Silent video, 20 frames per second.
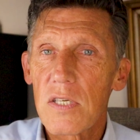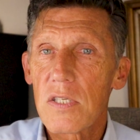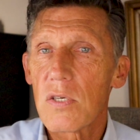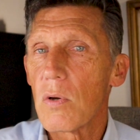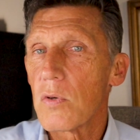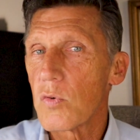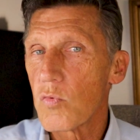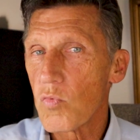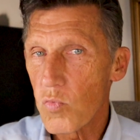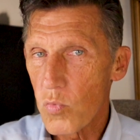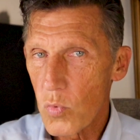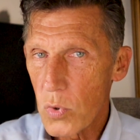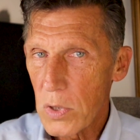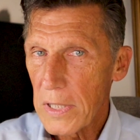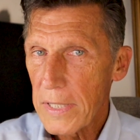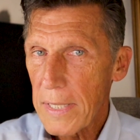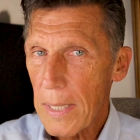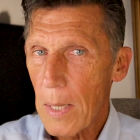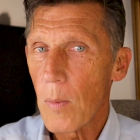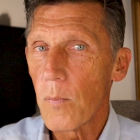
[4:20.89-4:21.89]
So it's
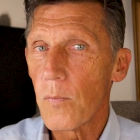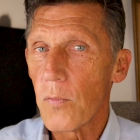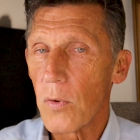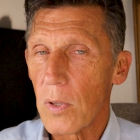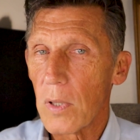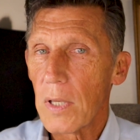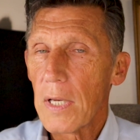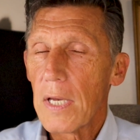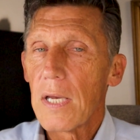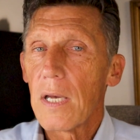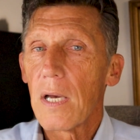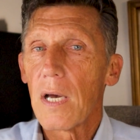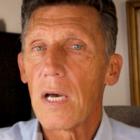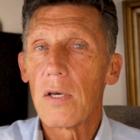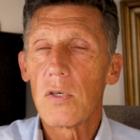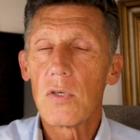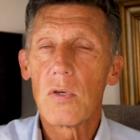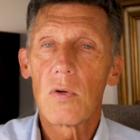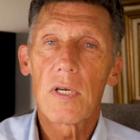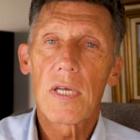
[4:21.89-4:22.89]
really helpful.
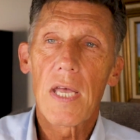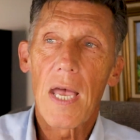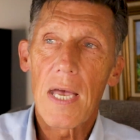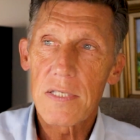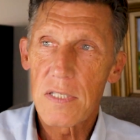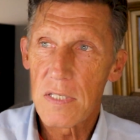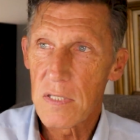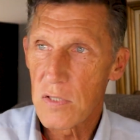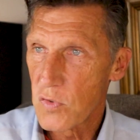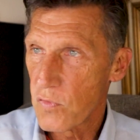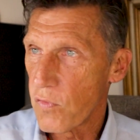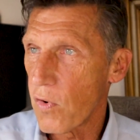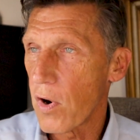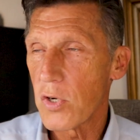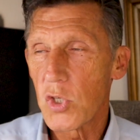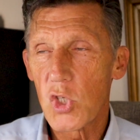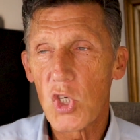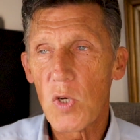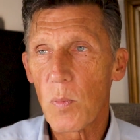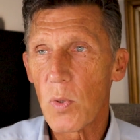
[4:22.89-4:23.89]
Uric acid is
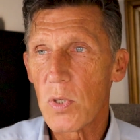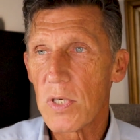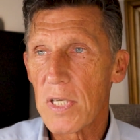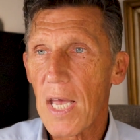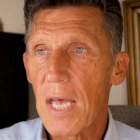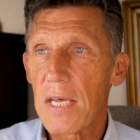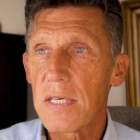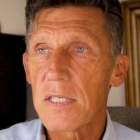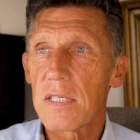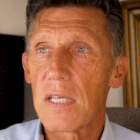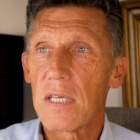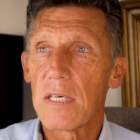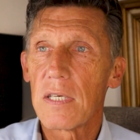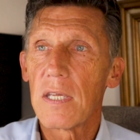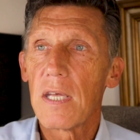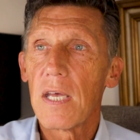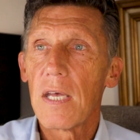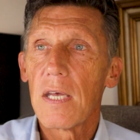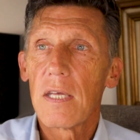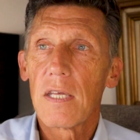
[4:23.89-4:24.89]
far cheaper test
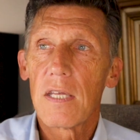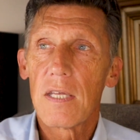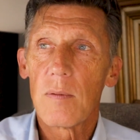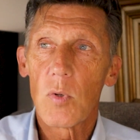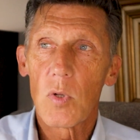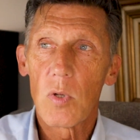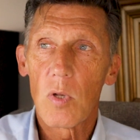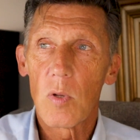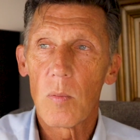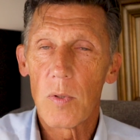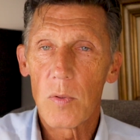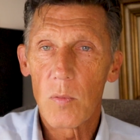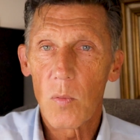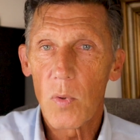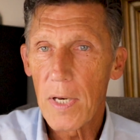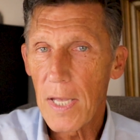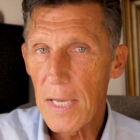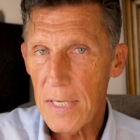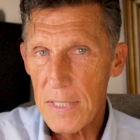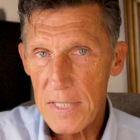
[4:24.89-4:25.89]
than hemoglobin
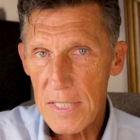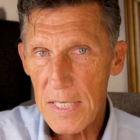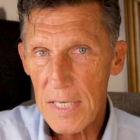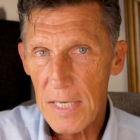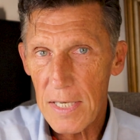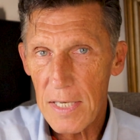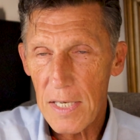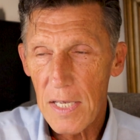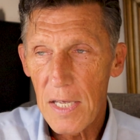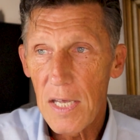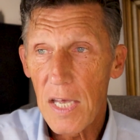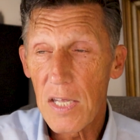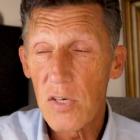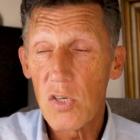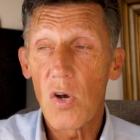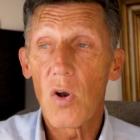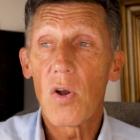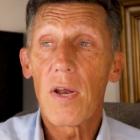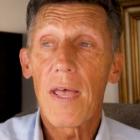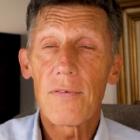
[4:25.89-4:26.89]
1AC. And
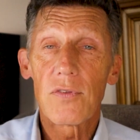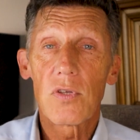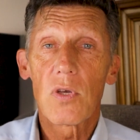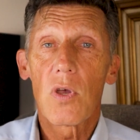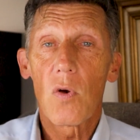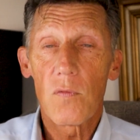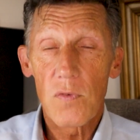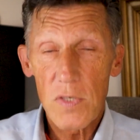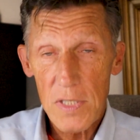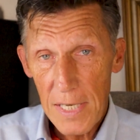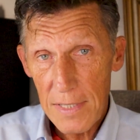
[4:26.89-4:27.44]
you don't have to go, if you